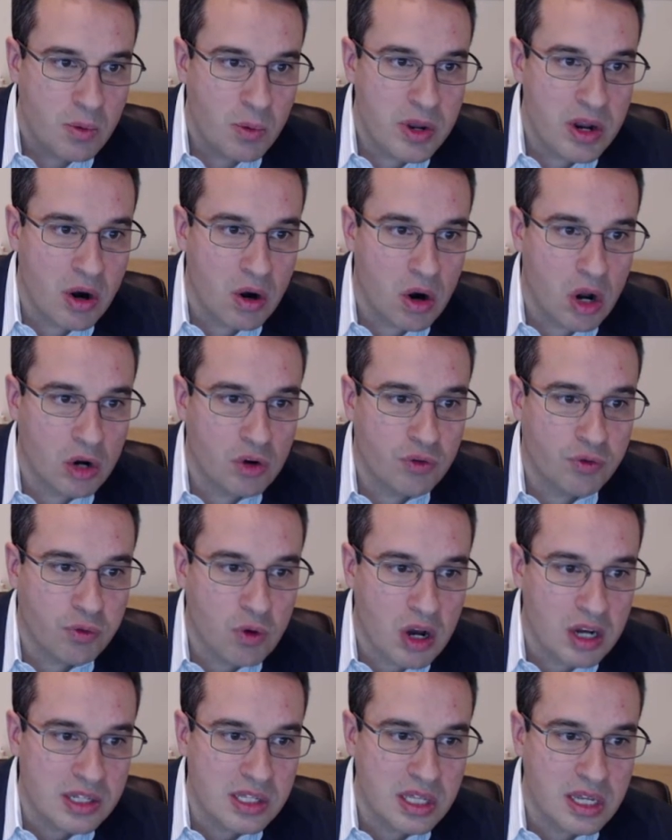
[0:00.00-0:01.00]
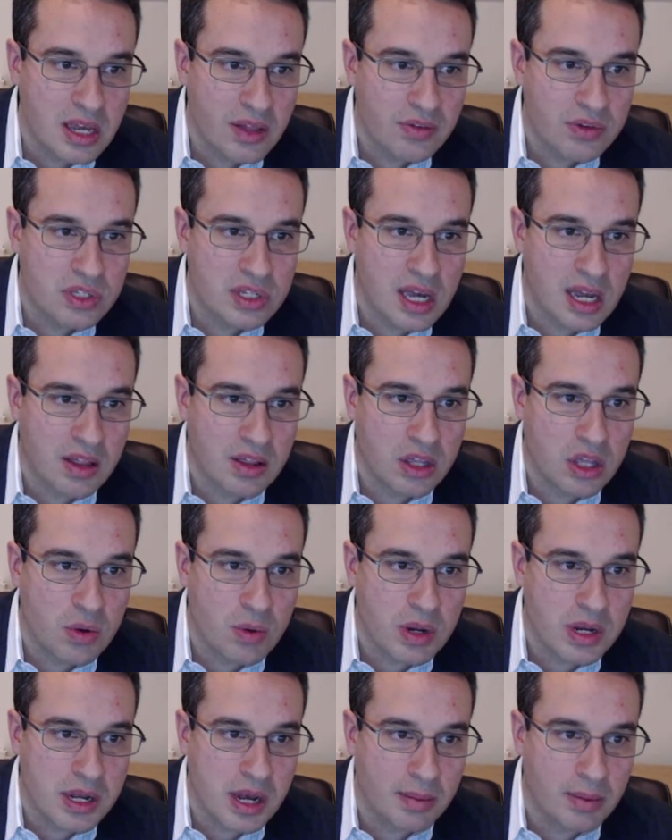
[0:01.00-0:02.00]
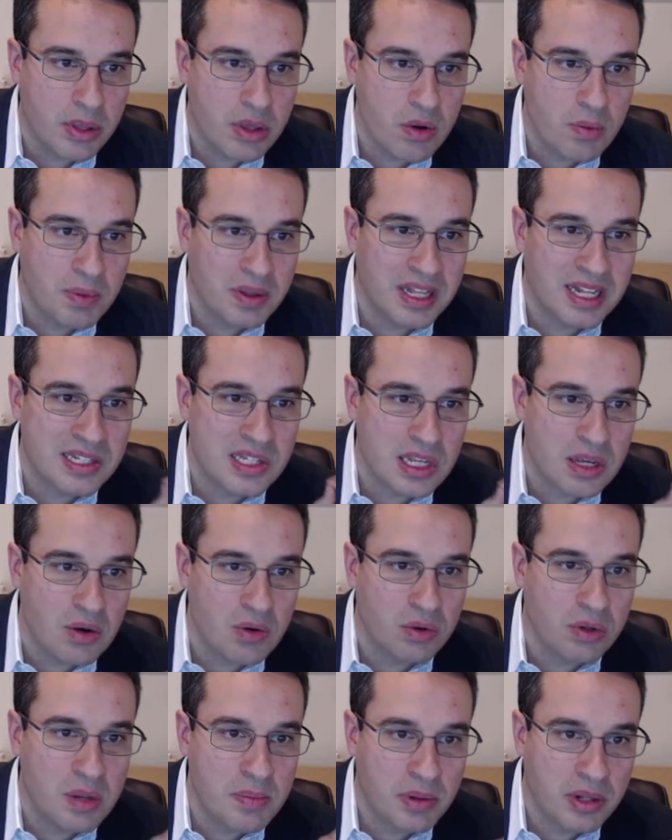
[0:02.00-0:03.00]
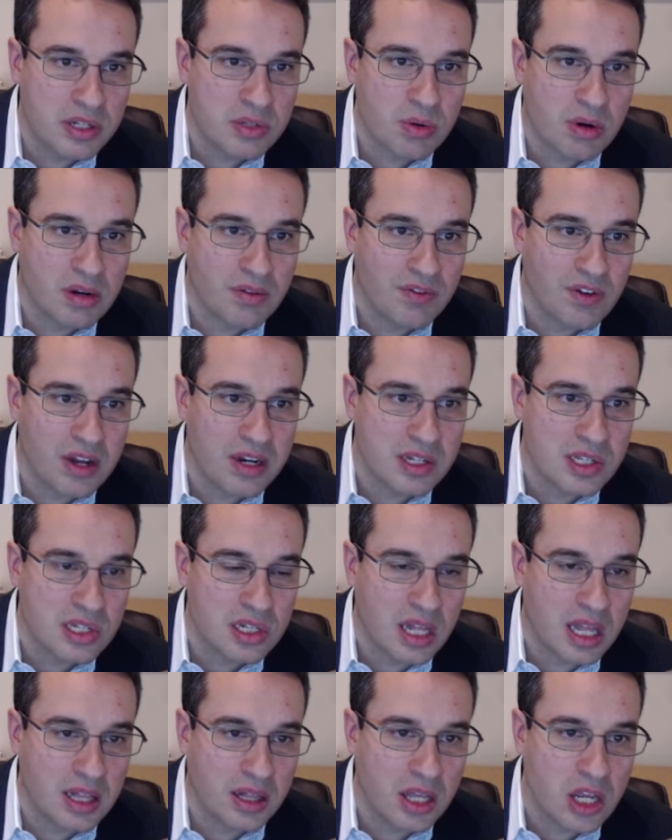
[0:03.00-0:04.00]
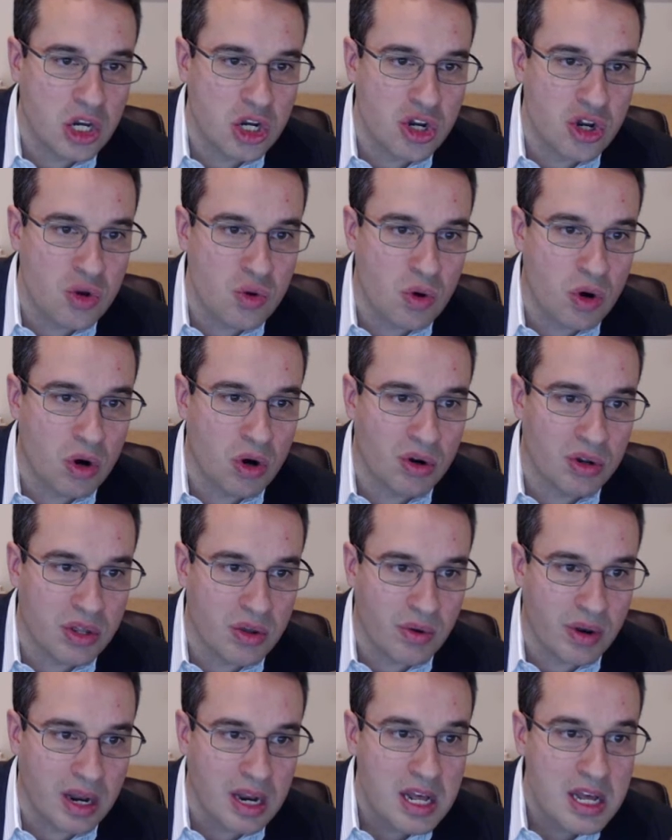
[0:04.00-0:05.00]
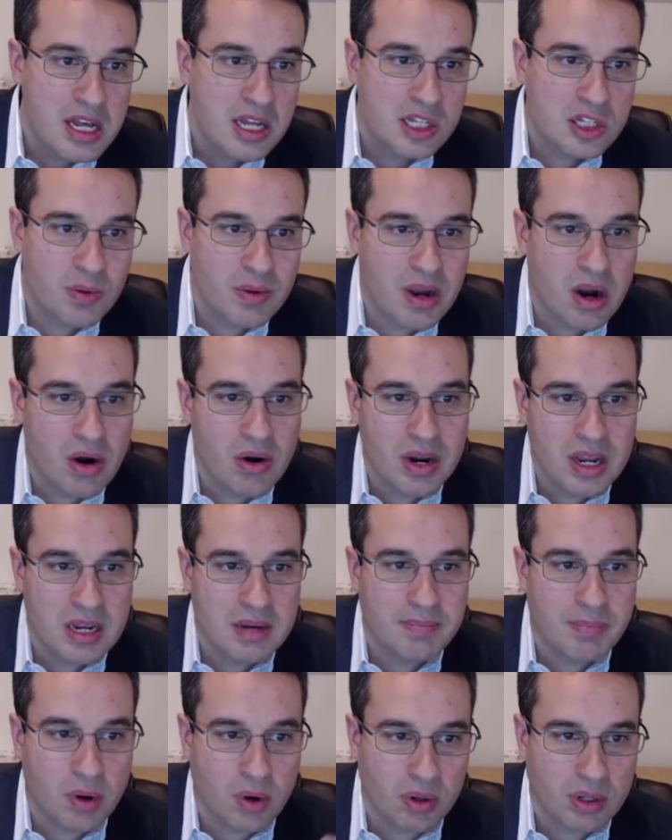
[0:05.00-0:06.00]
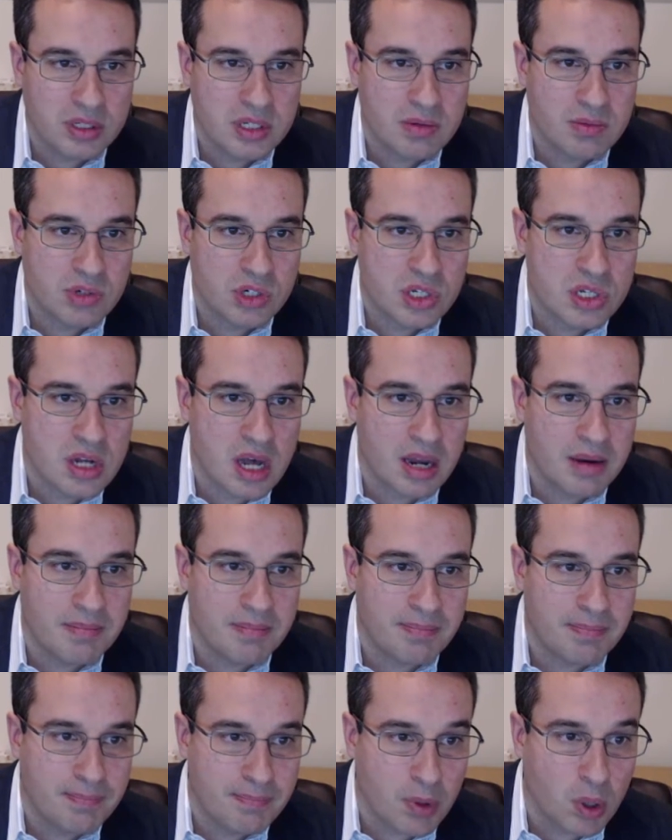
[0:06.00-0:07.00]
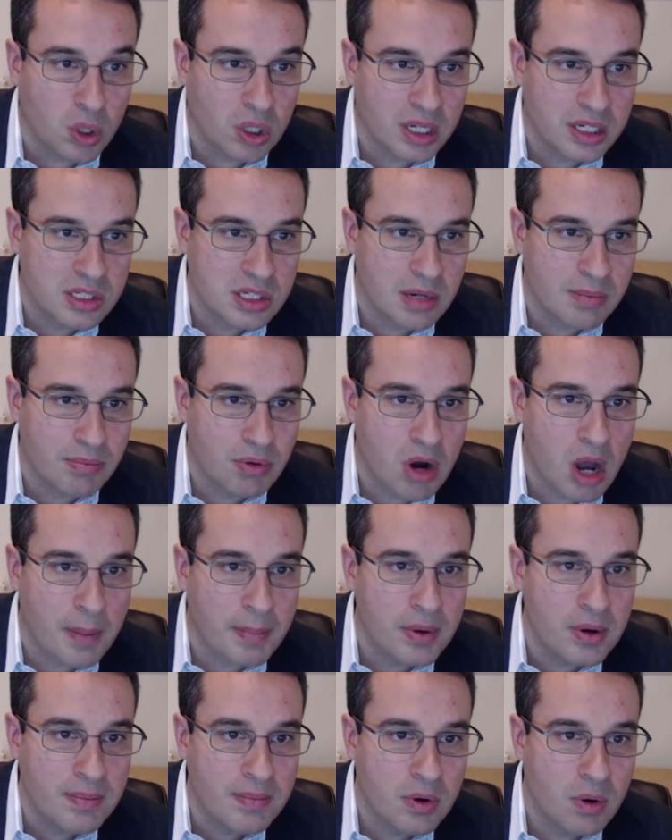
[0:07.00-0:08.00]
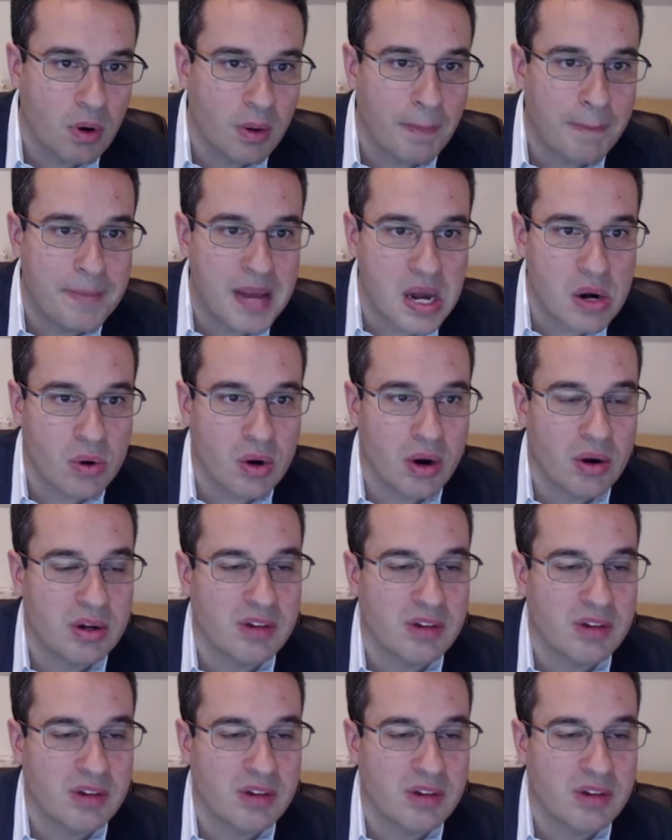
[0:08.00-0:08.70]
We are across the other side of the QEW, but that's the only place where I could find a slightly newer unit. So we are in Burlington, we're just not in Burlington proper, or better